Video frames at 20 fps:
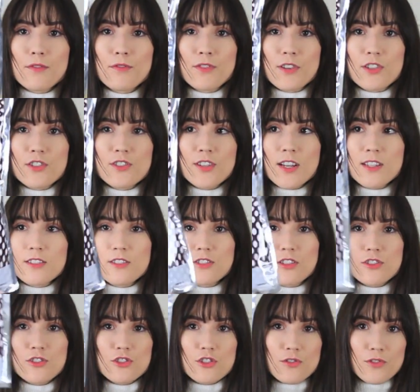fishnets.
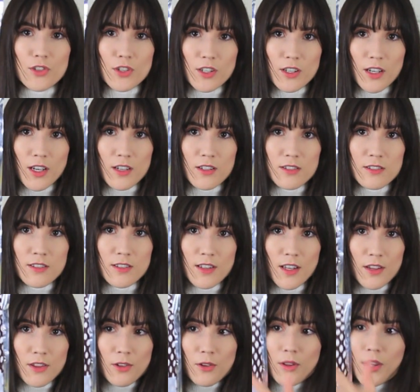Not sure if you can kind of see
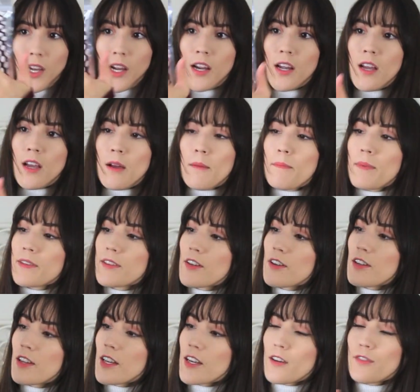that through there, but
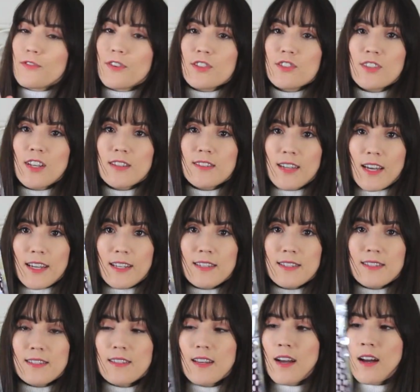they're like a fishnet
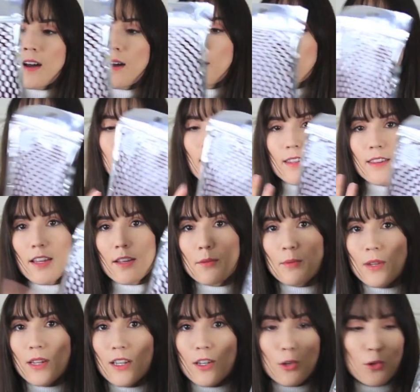tights in like that
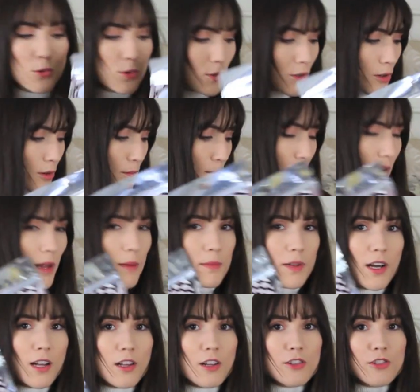really cool plum
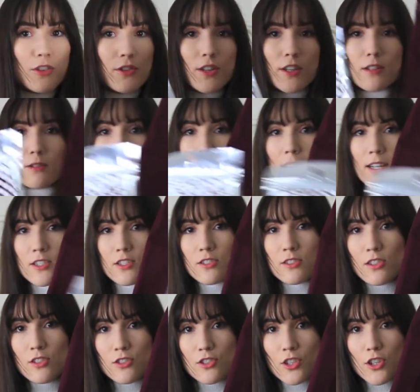color, so this matches
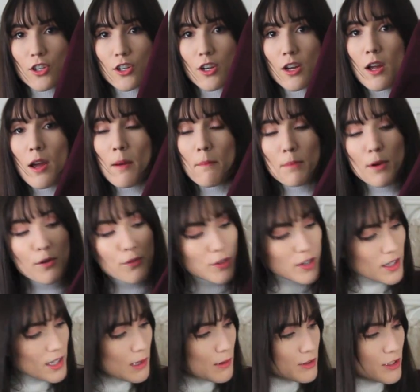the skirt
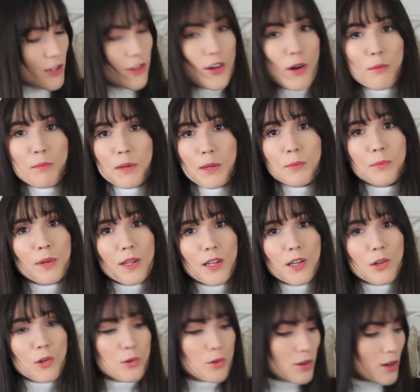perfectly, which I thought would be
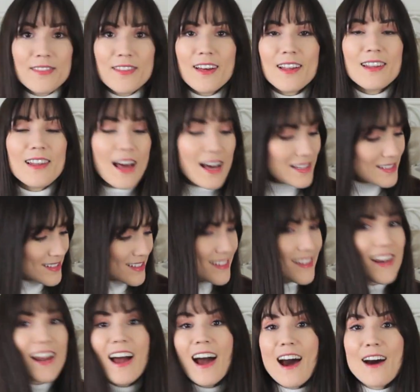really cool. The last thing
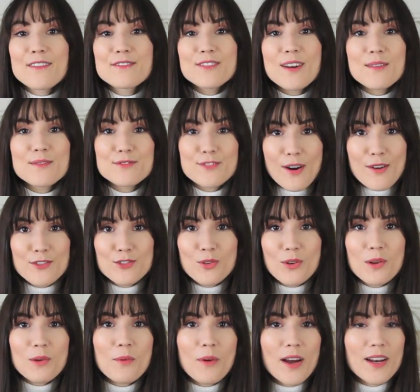that I have from Forever
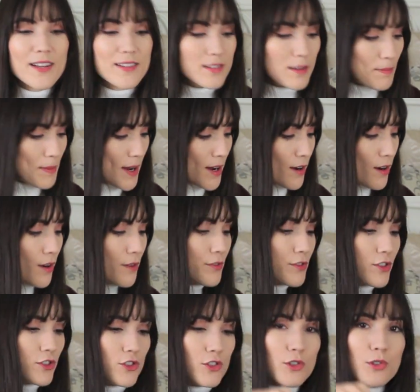21 is a pair
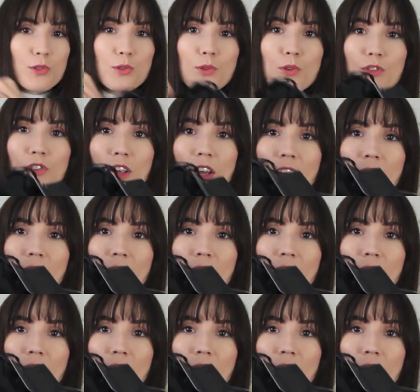of shoes,